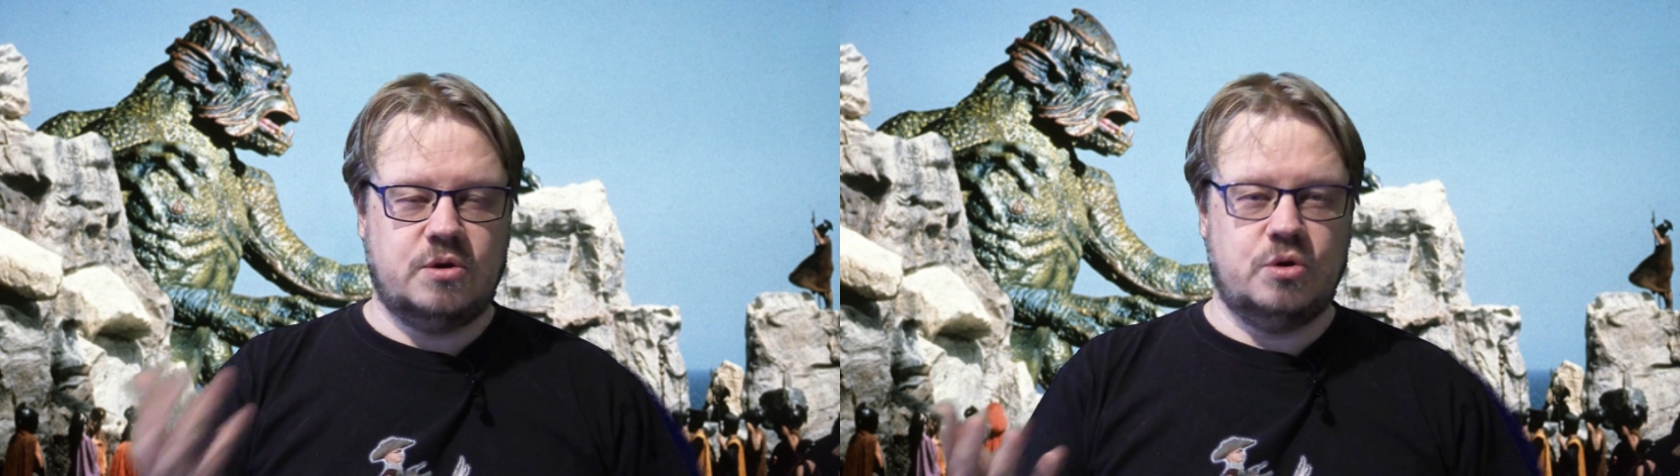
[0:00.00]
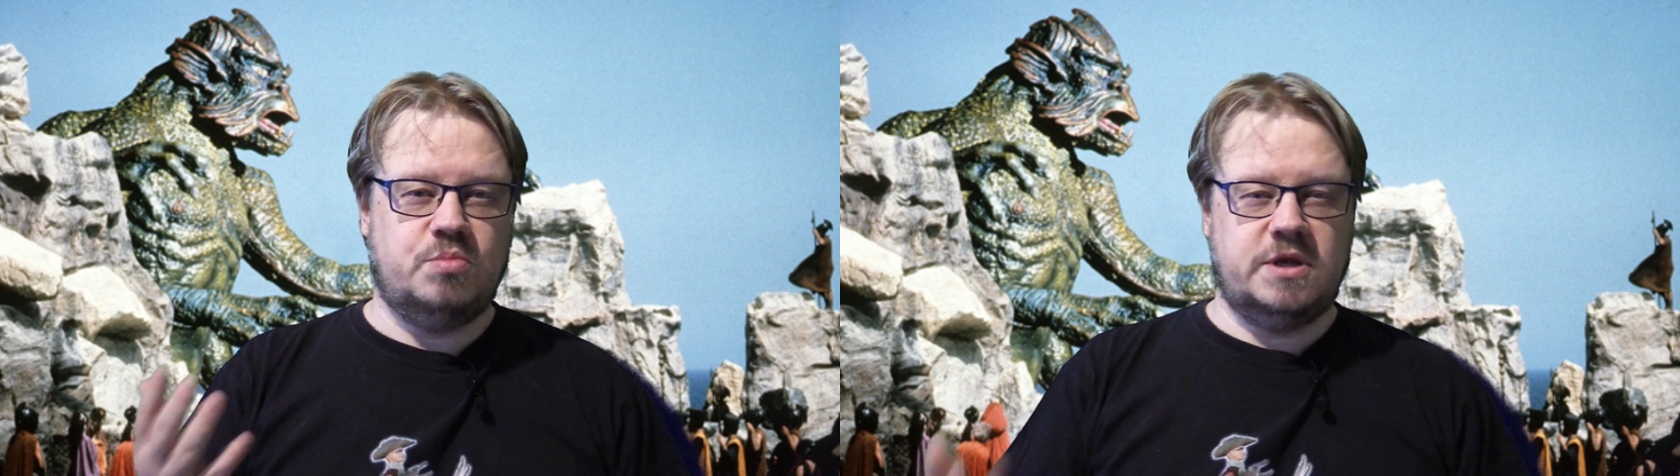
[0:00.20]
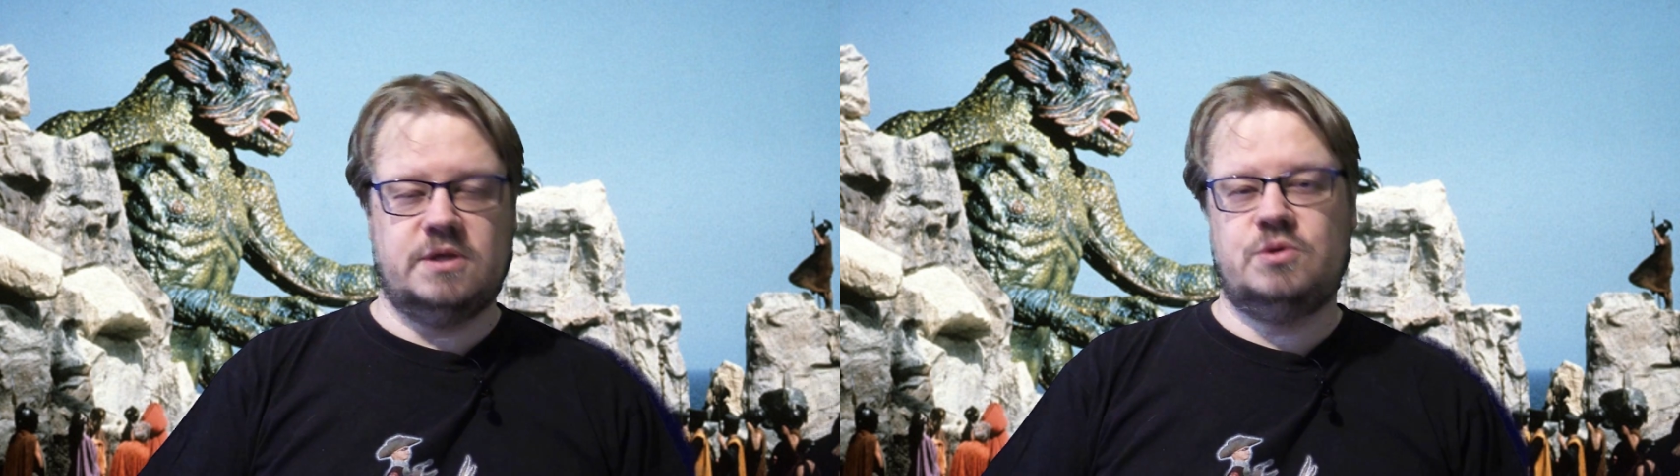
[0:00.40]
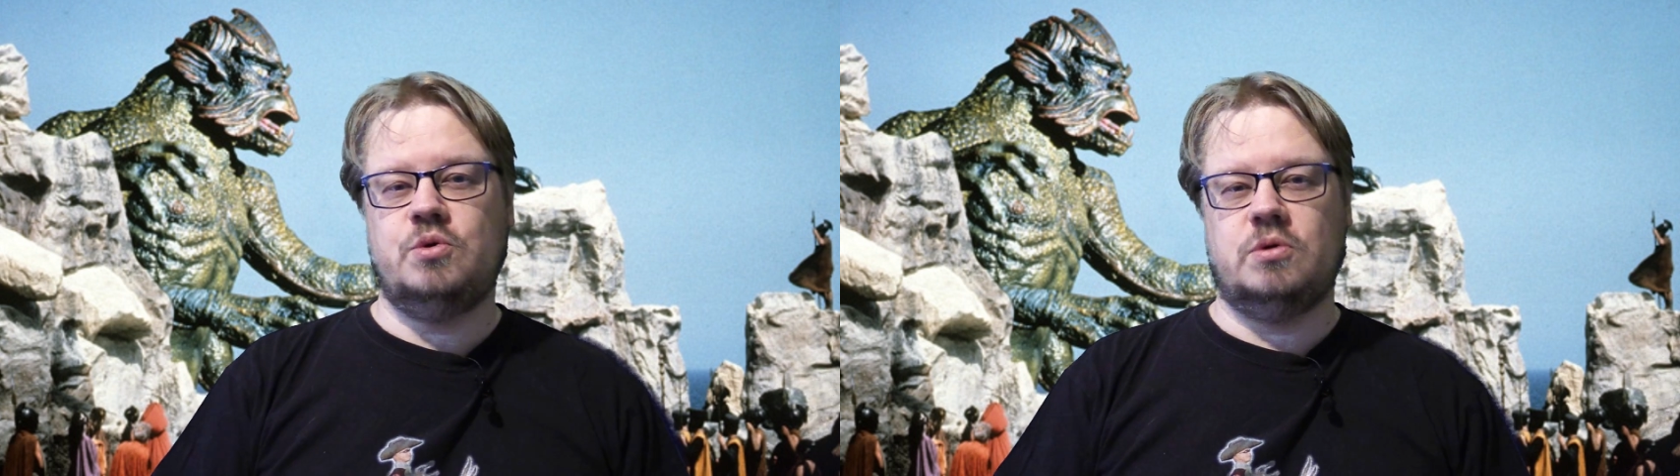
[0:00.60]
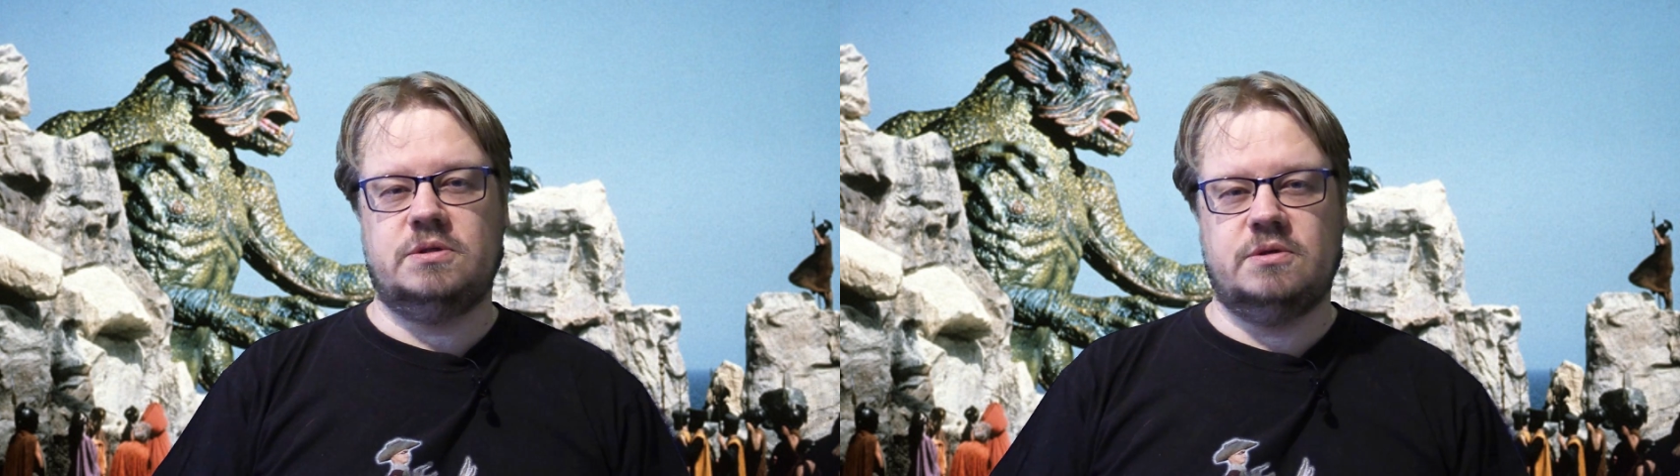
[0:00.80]
could be the
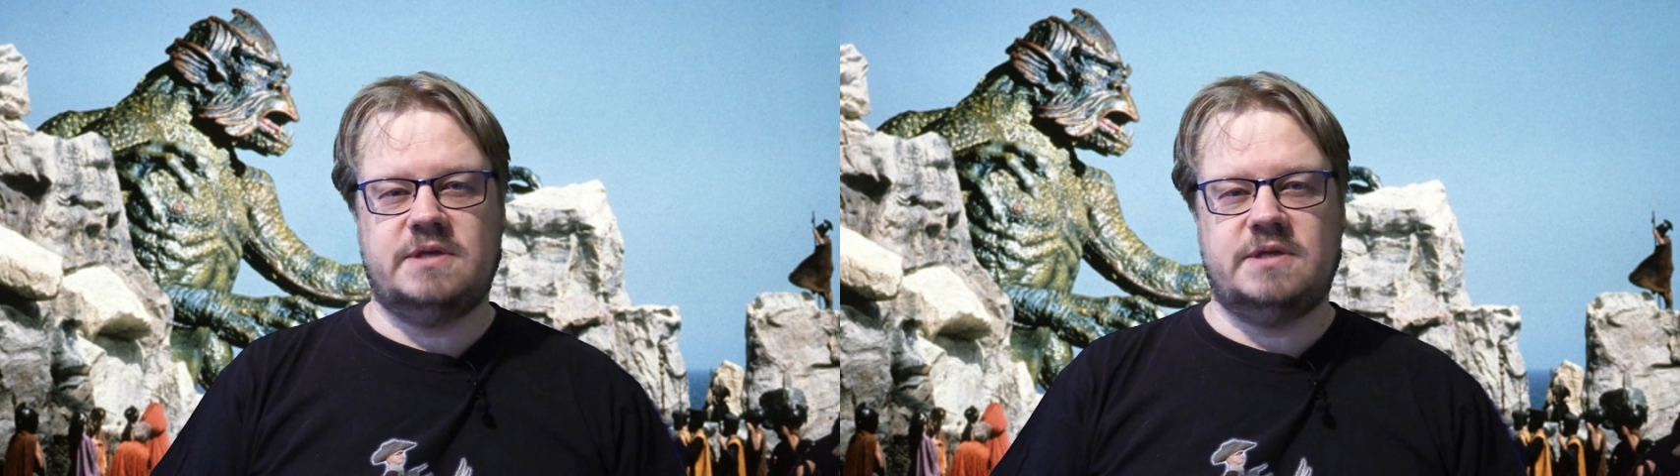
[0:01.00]
tool to